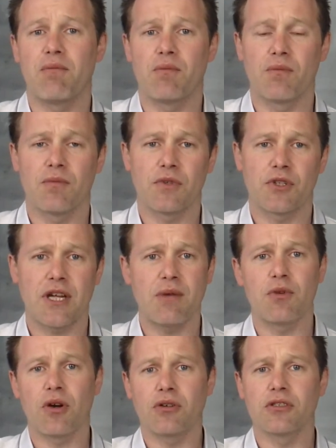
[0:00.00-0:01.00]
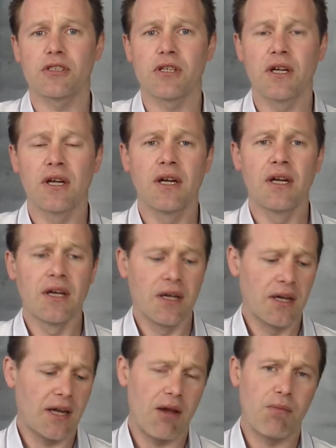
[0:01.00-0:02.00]
sheep dogs,
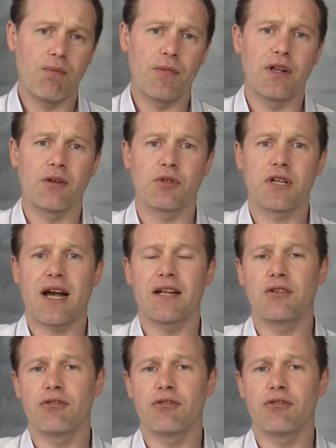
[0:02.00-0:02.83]
and it was hard enough